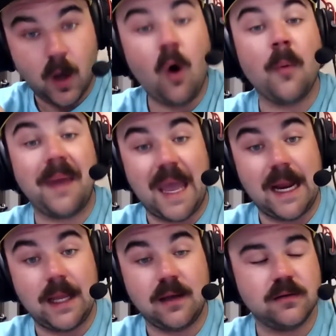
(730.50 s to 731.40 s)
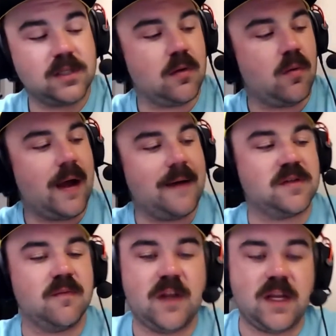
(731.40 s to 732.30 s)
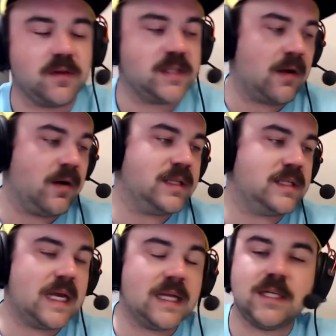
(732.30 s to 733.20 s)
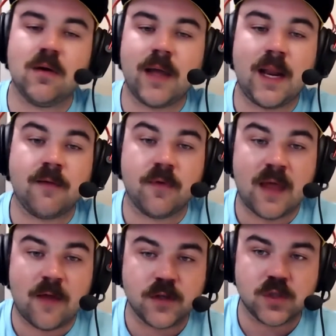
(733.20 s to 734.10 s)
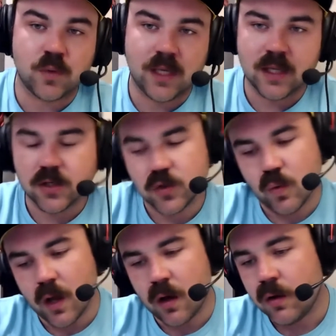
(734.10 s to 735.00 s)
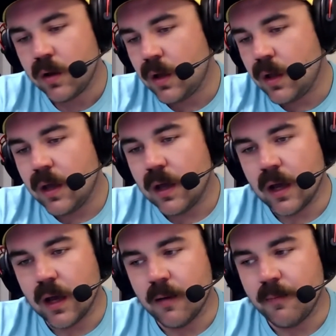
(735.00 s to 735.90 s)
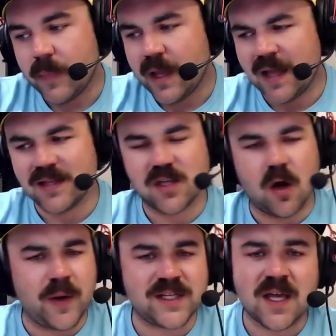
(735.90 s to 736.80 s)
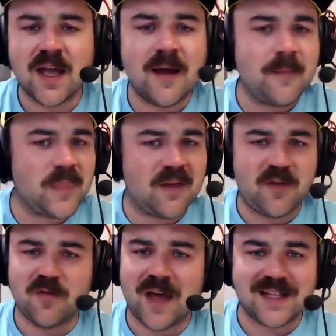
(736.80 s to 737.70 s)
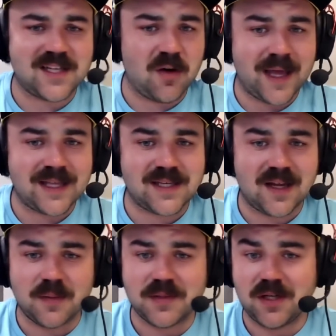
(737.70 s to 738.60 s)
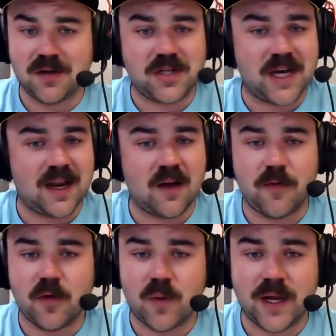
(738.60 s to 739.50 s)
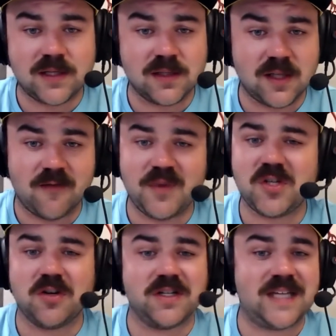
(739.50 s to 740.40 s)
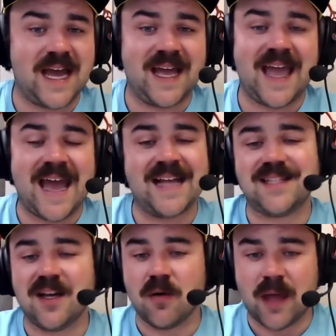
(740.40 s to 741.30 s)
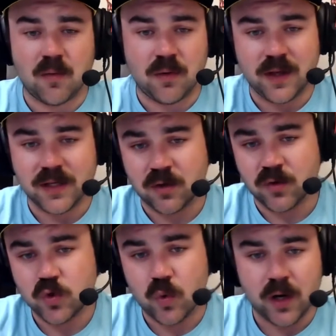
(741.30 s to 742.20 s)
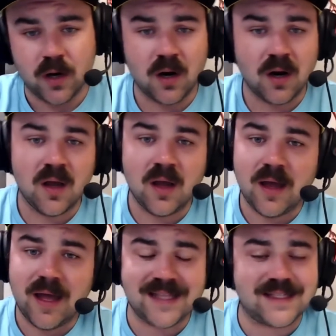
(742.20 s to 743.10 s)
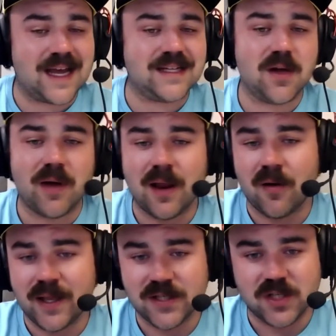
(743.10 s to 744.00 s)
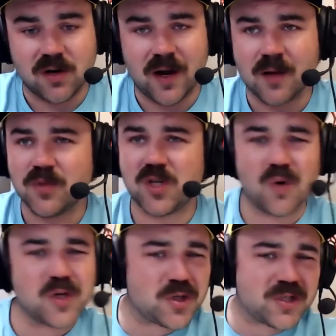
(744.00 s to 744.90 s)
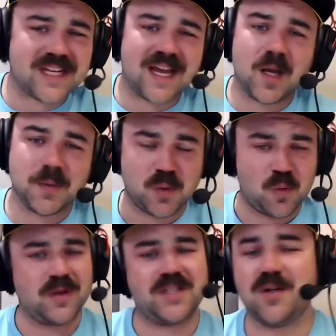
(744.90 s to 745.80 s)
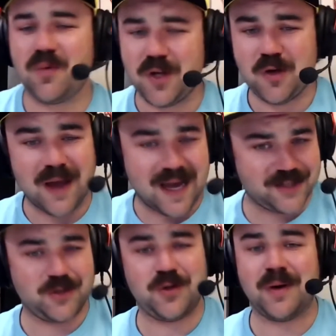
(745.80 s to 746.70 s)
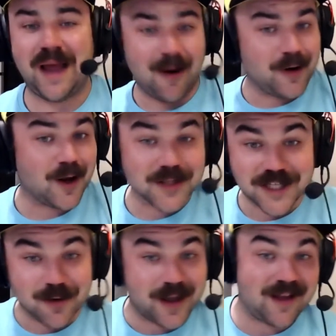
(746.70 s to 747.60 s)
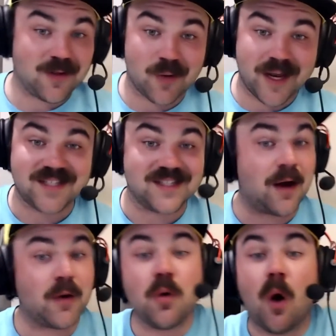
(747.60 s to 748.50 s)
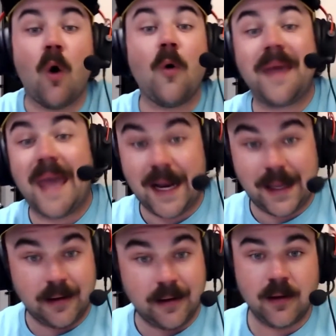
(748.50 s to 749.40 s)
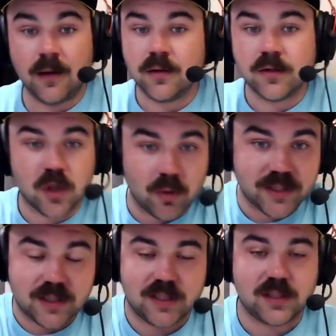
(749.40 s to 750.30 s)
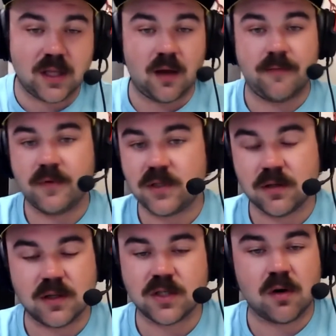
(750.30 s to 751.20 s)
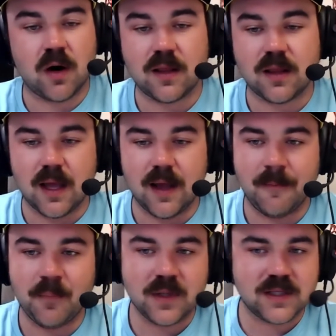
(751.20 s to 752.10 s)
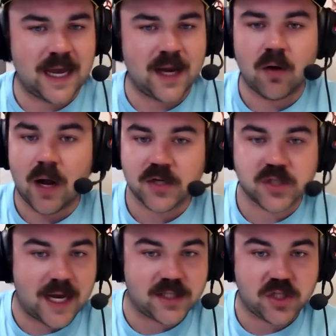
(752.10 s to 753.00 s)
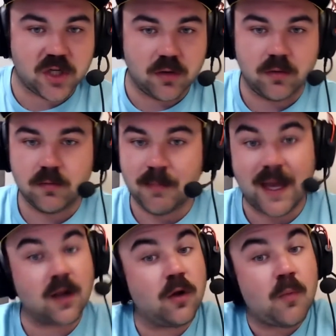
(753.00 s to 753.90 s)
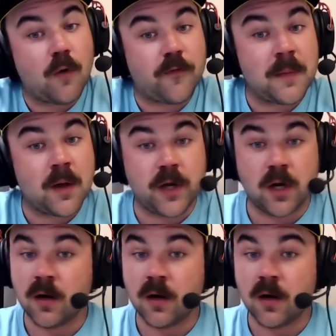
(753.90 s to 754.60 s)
gating. So we'll have some videos out on inside tailgating for that this weekend as well. And as always, if you've got tailgate setups that you're checking out for the race and stuff, be sure to tag at tailgate with us on Twitter, inside tailgating on Instagram. Show us your setups. We want to see what you guys are doing. How are y'all tailgating the races? How are you home gating? Show us this stuff. It's a great thing. Tag garage guys too. Make it a little more familiar.